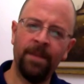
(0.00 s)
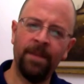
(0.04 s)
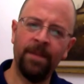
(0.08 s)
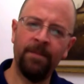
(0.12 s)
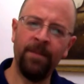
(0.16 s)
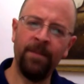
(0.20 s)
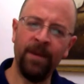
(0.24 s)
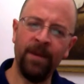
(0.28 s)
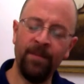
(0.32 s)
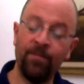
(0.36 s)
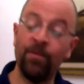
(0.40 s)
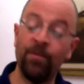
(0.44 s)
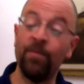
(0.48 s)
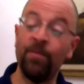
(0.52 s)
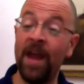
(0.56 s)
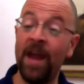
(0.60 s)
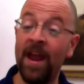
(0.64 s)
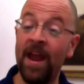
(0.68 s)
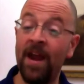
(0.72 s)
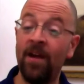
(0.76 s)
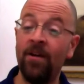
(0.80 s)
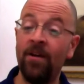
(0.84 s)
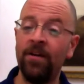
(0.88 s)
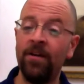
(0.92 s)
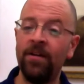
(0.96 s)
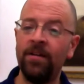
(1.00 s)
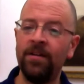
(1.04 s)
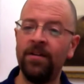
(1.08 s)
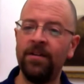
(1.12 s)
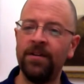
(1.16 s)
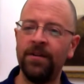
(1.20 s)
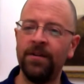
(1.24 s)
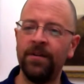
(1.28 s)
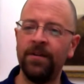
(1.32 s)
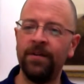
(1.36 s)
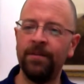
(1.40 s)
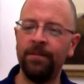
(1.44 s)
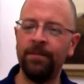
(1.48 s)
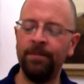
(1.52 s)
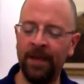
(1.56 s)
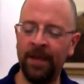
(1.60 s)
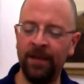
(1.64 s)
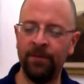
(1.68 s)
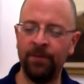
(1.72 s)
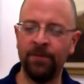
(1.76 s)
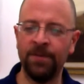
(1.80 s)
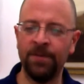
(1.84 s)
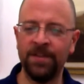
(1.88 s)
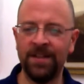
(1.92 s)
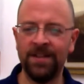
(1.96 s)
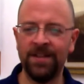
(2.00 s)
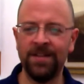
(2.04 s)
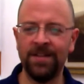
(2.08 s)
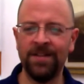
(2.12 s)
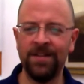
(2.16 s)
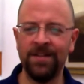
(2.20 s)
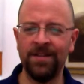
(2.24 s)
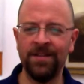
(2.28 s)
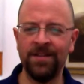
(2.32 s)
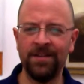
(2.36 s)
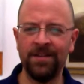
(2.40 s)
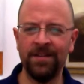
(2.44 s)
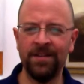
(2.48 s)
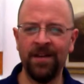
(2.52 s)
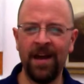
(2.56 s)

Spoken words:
Be prepared to meet resistance.